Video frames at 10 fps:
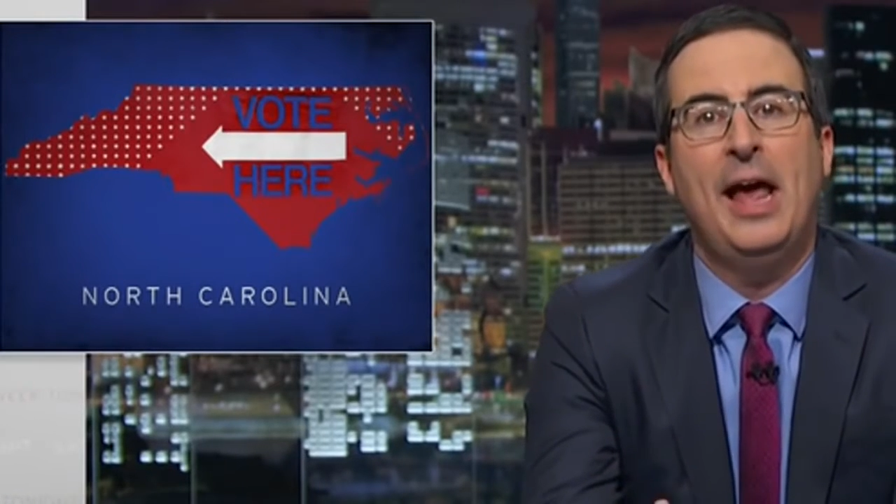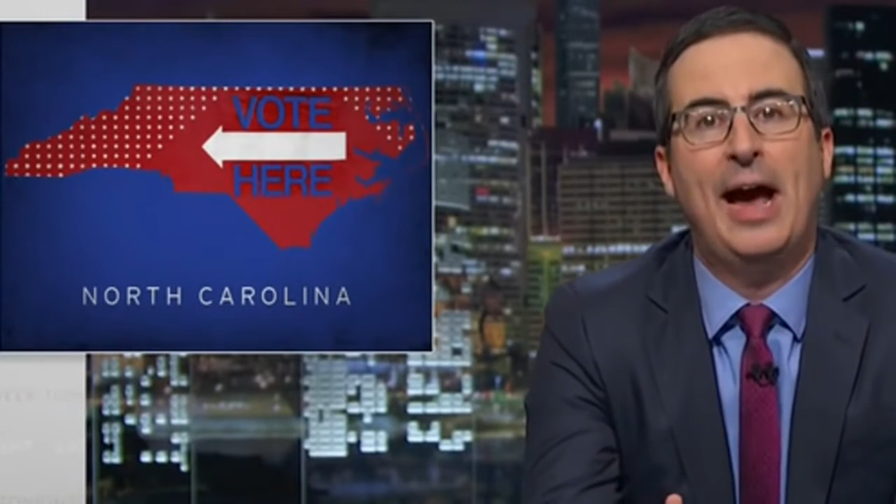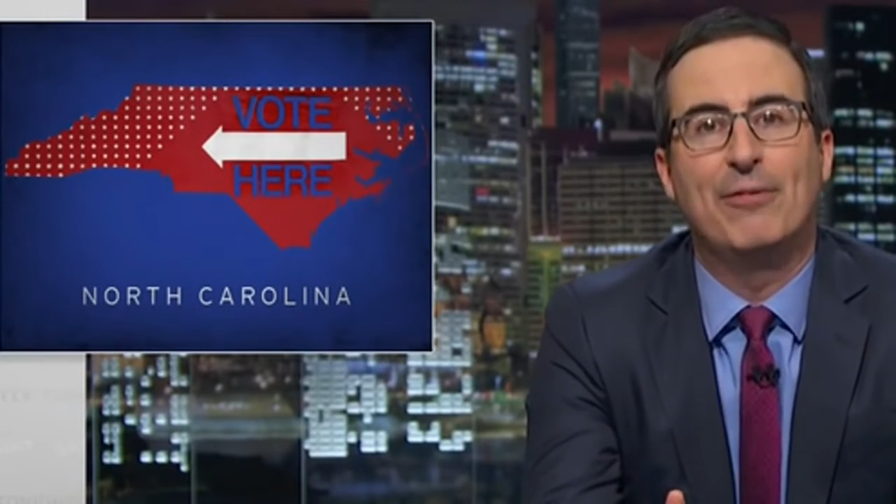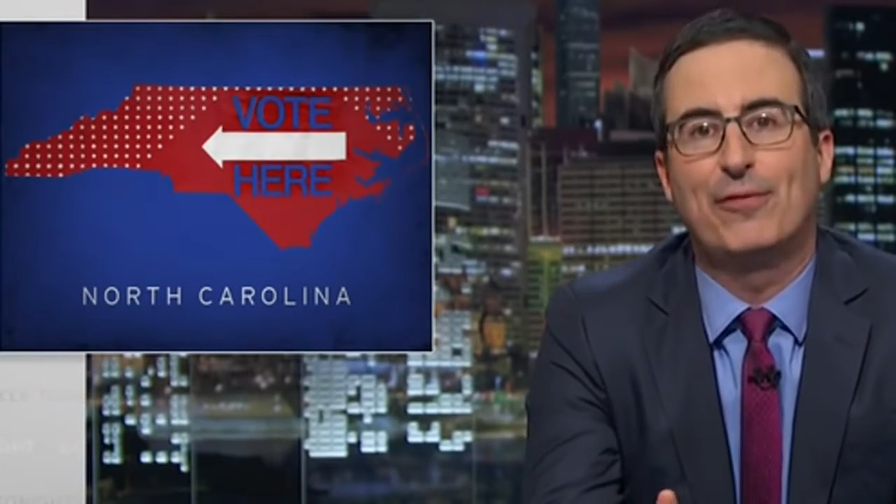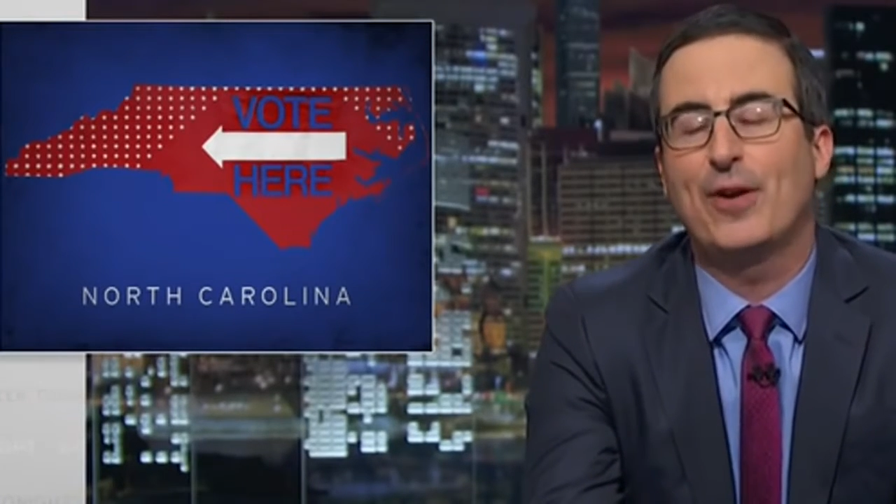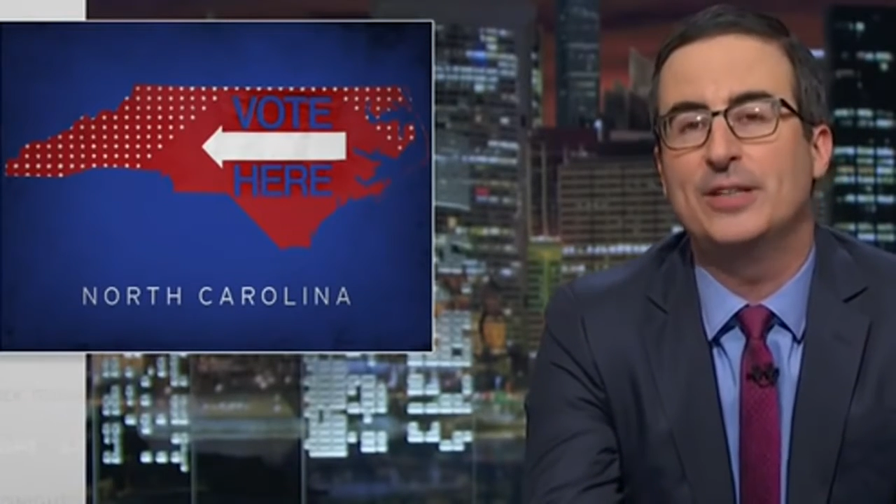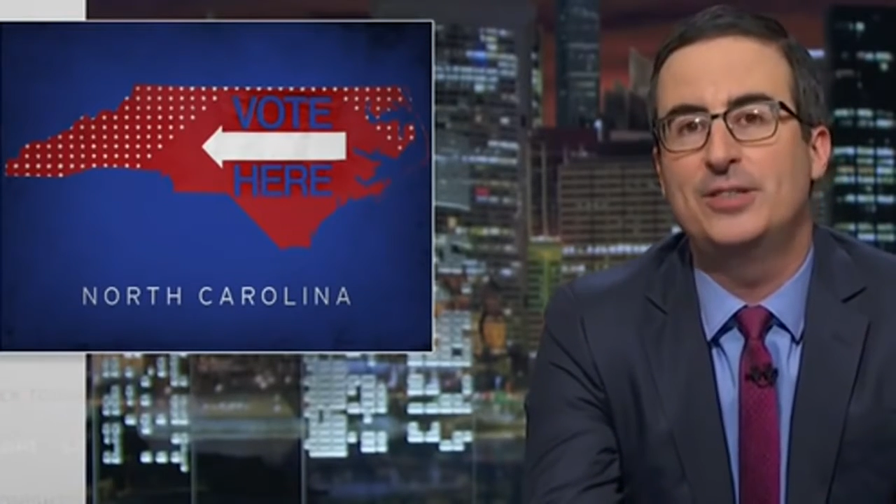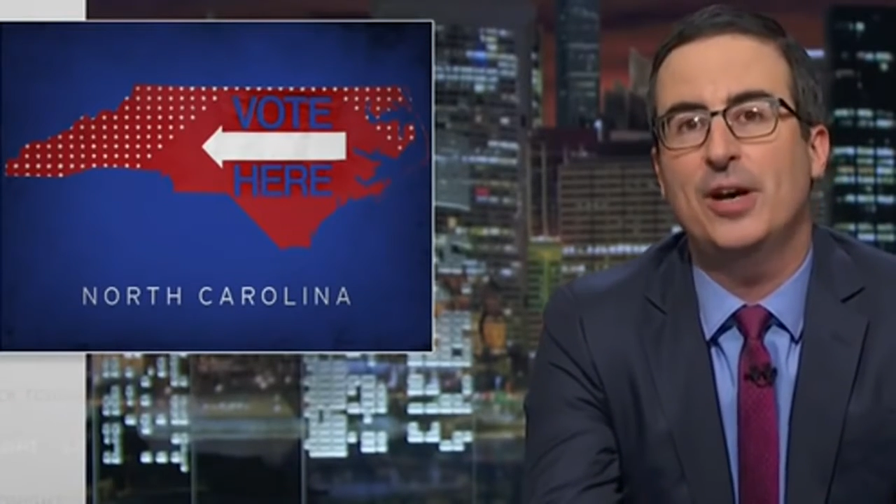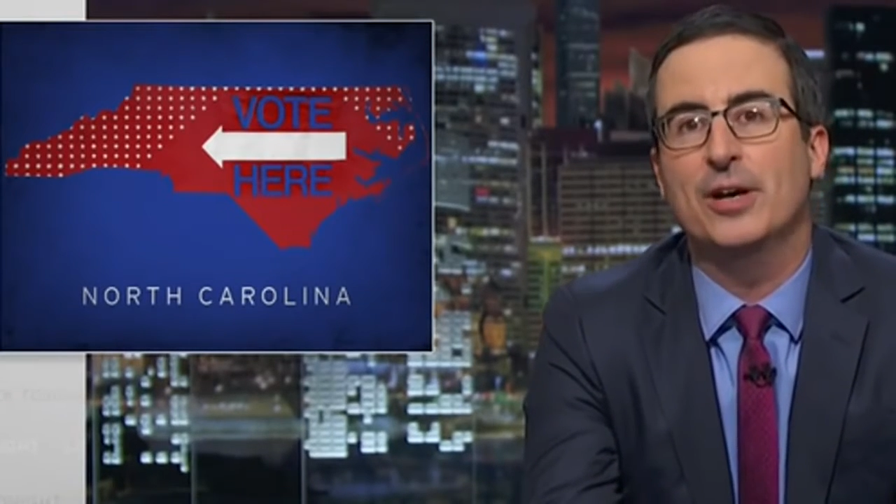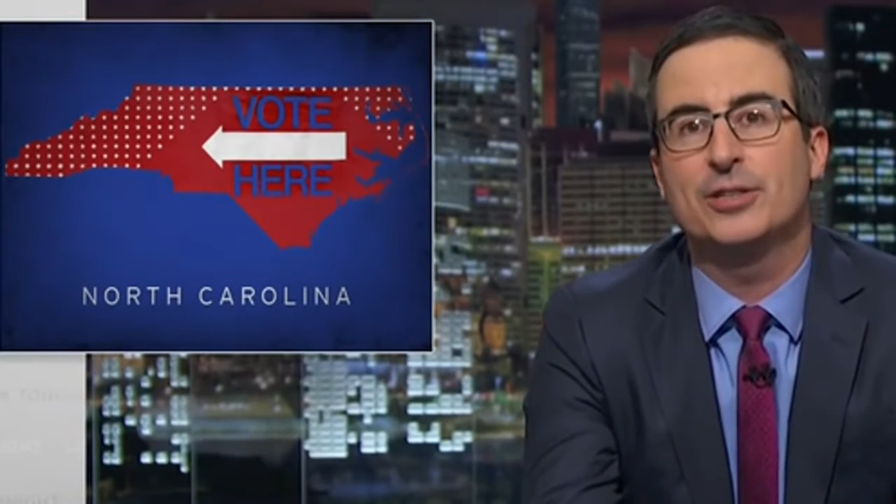and Fred
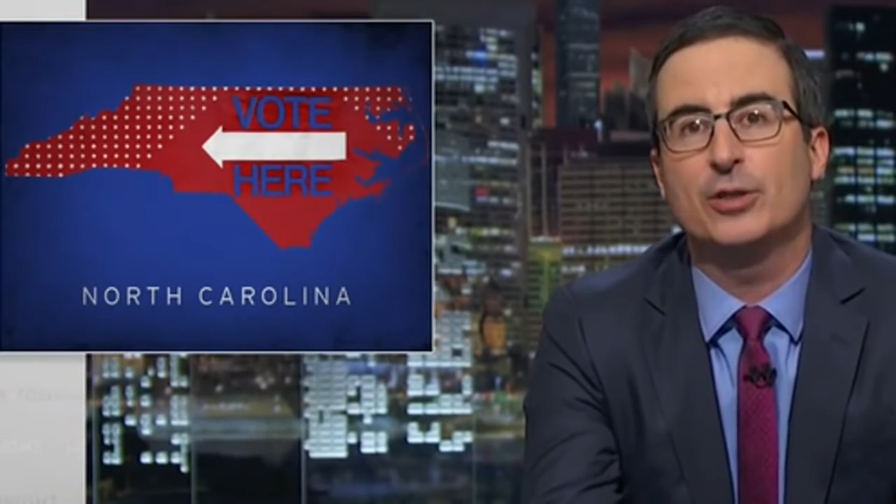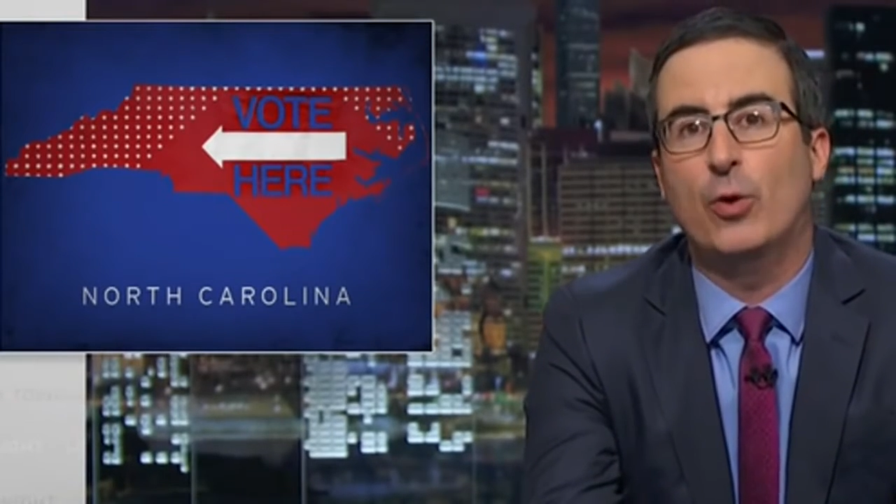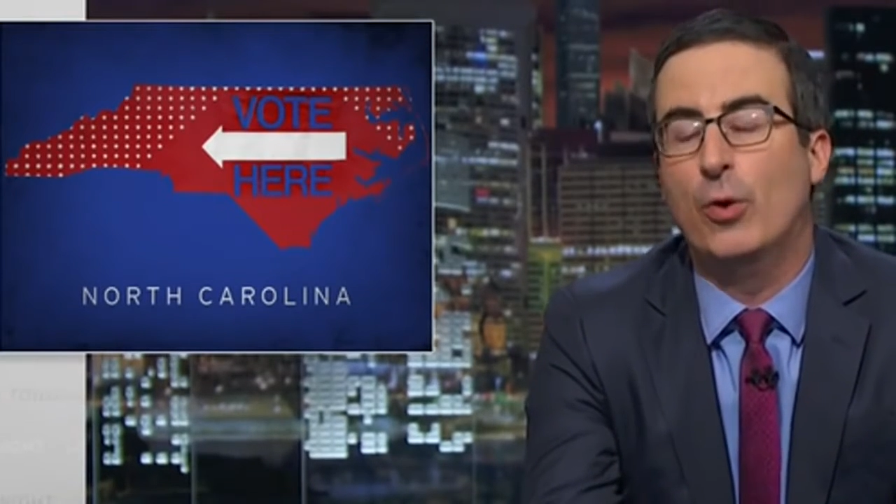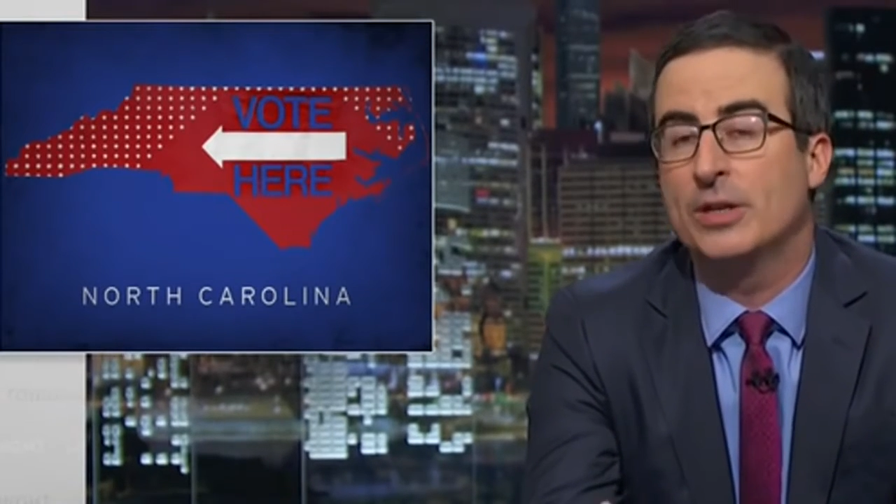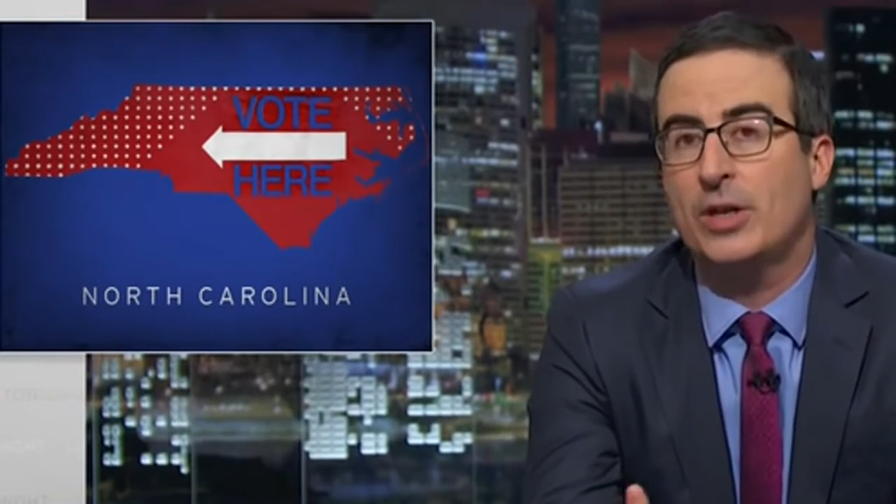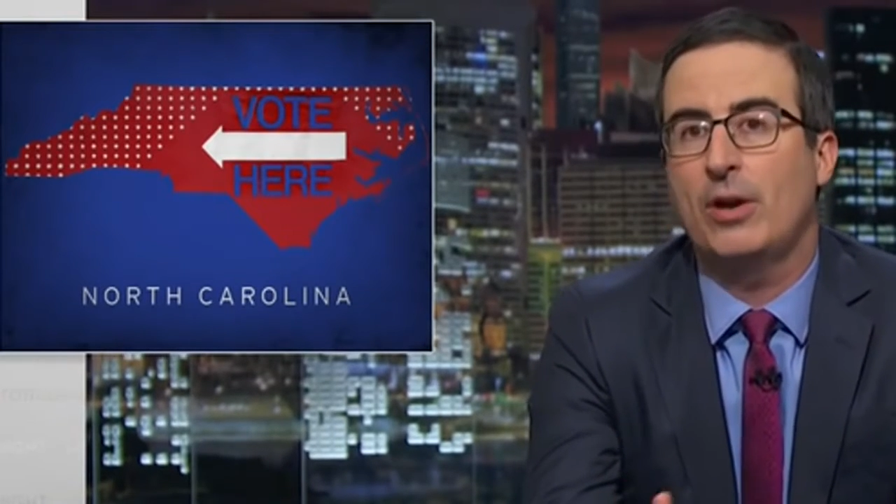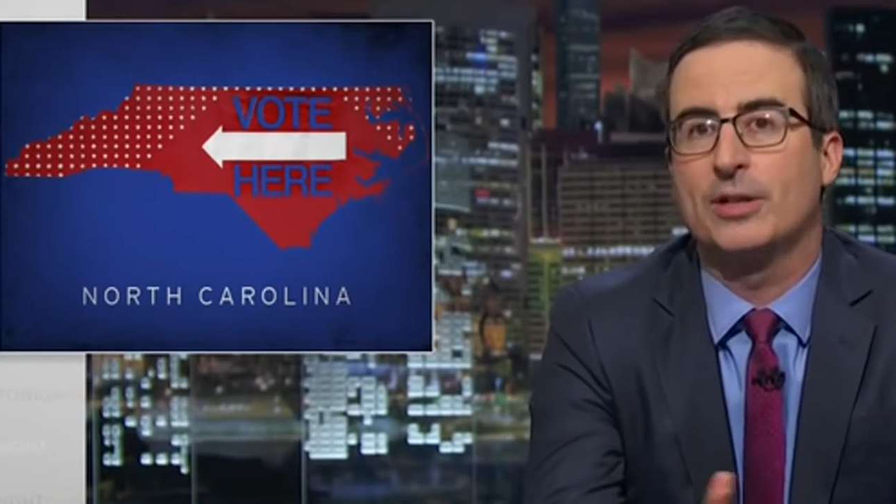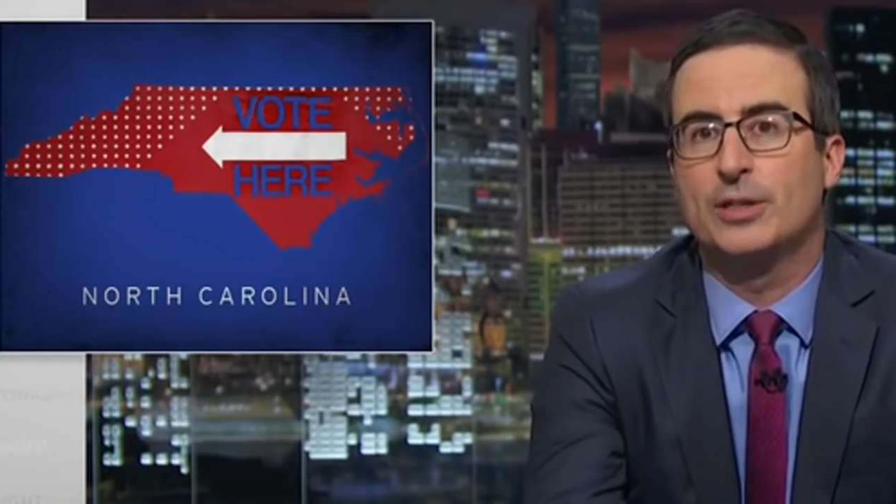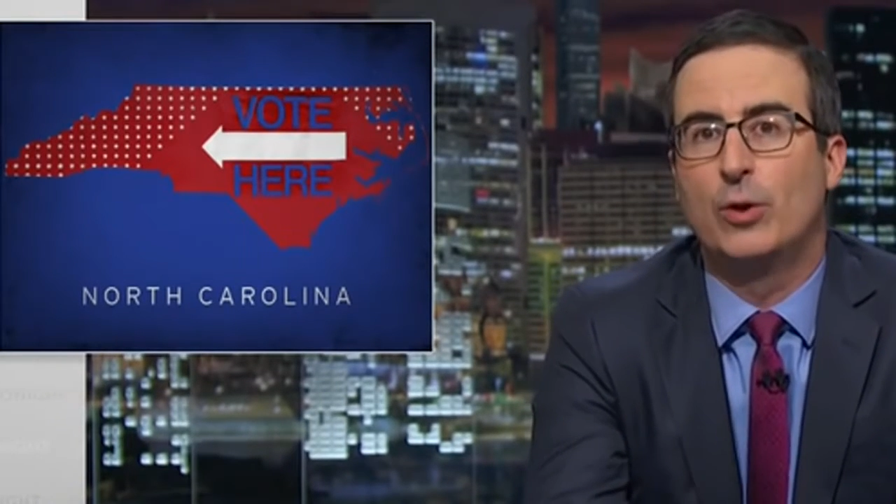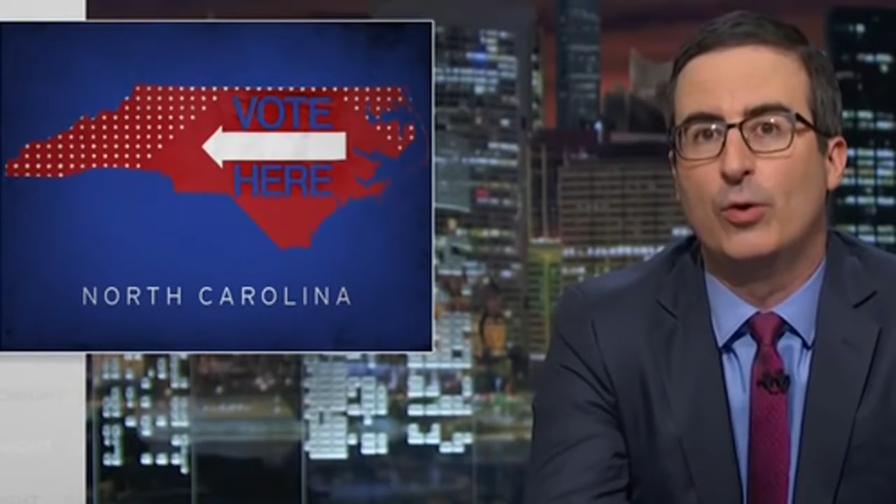Durst, or as I like
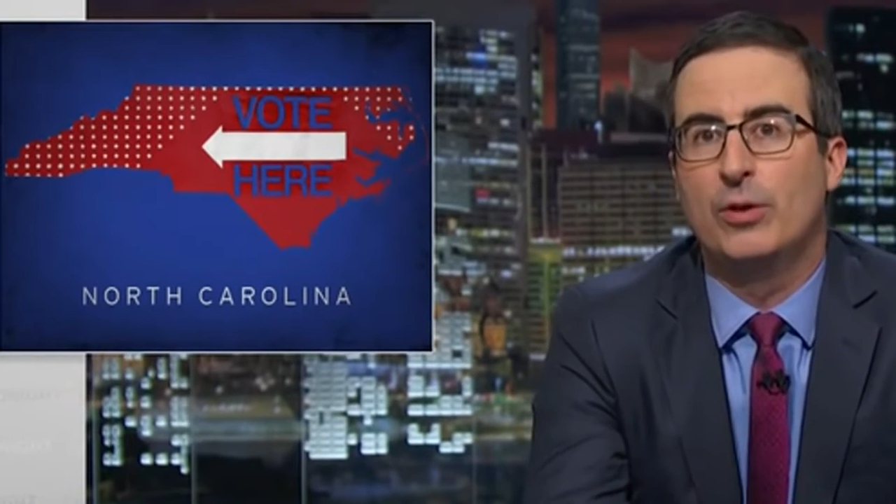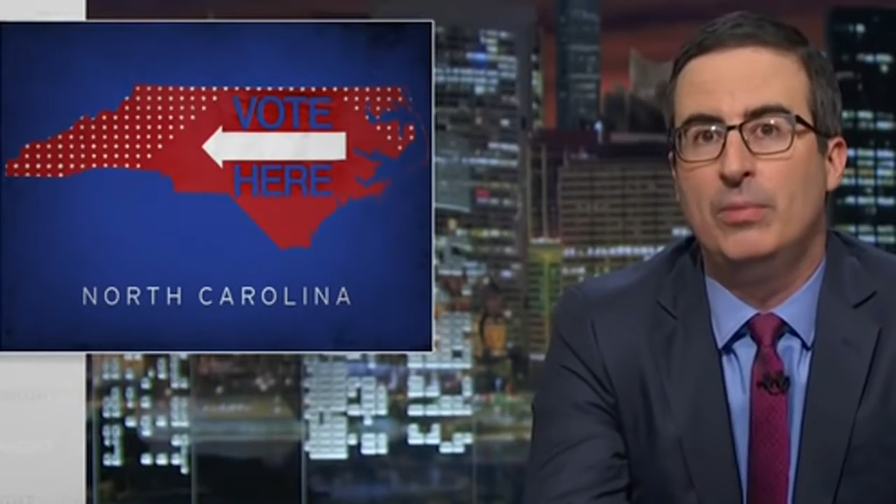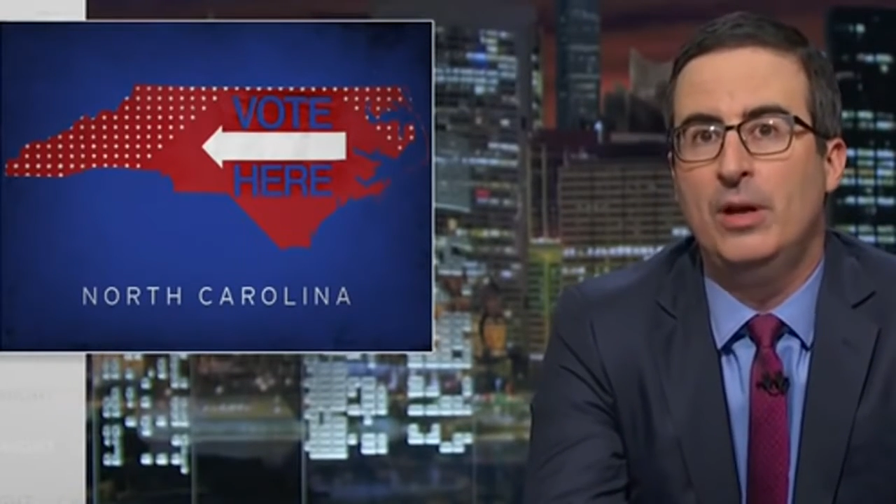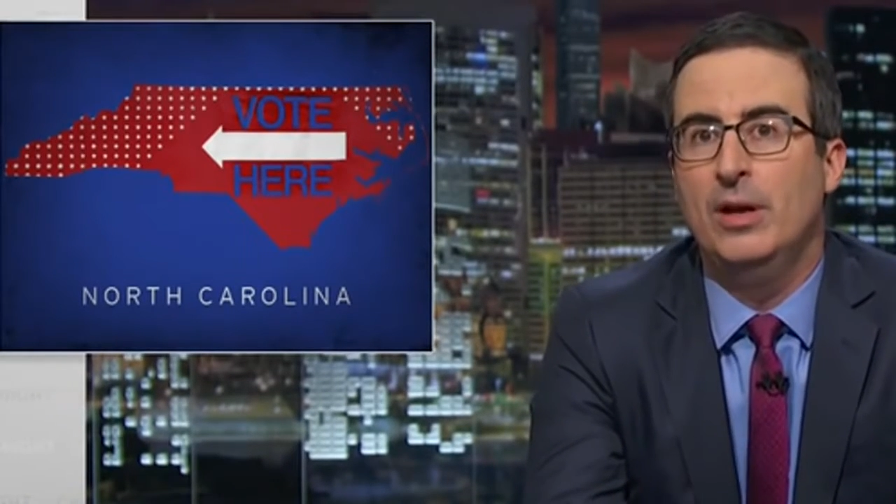to call them,